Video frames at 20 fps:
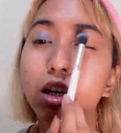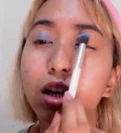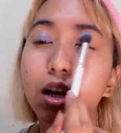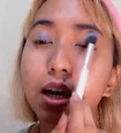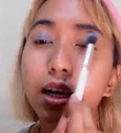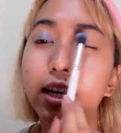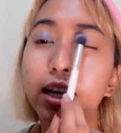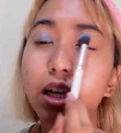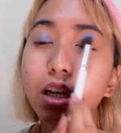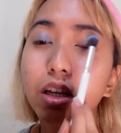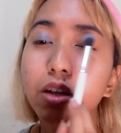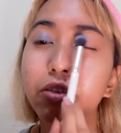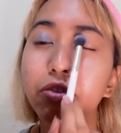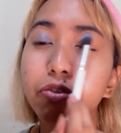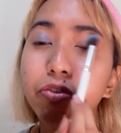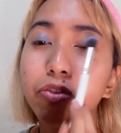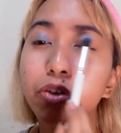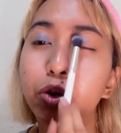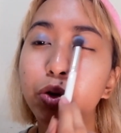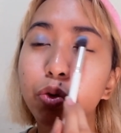again,
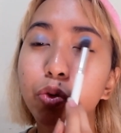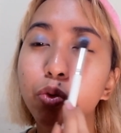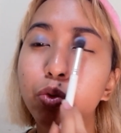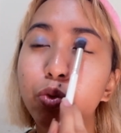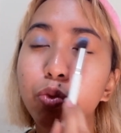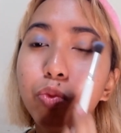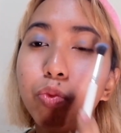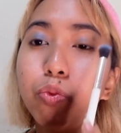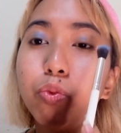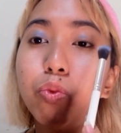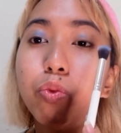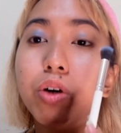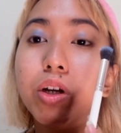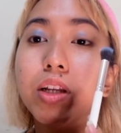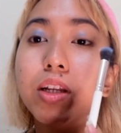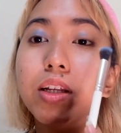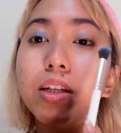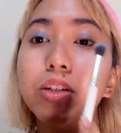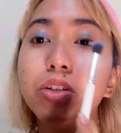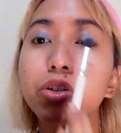if you
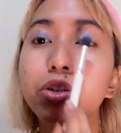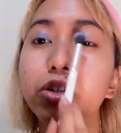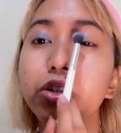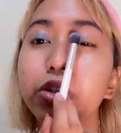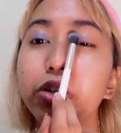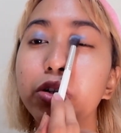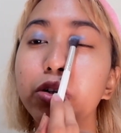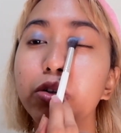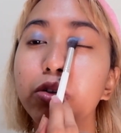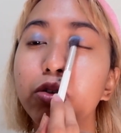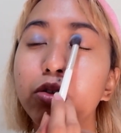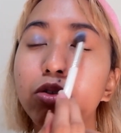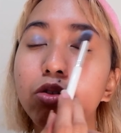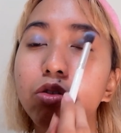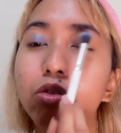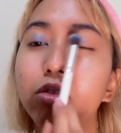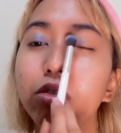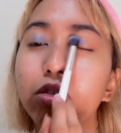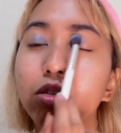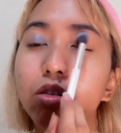wanted to
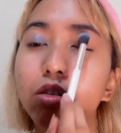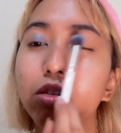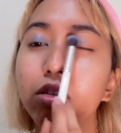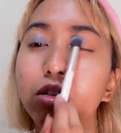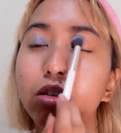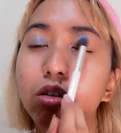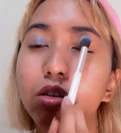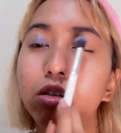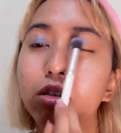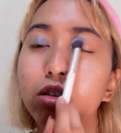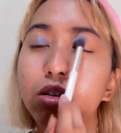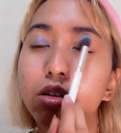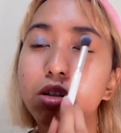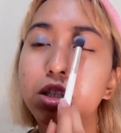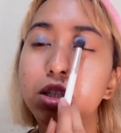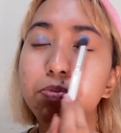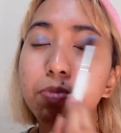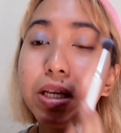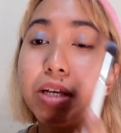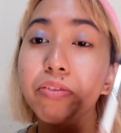
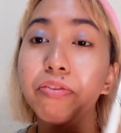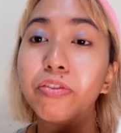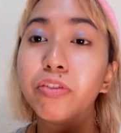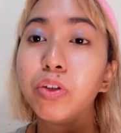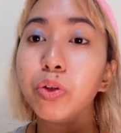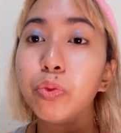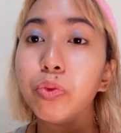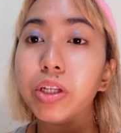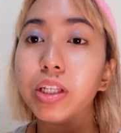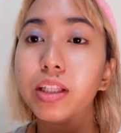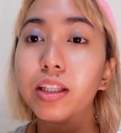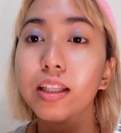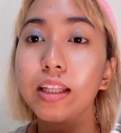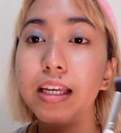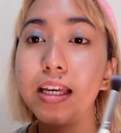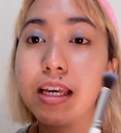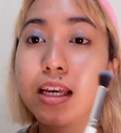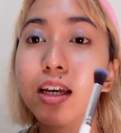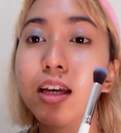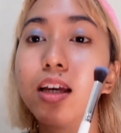speak
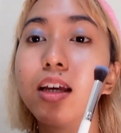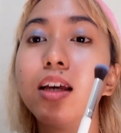fluently,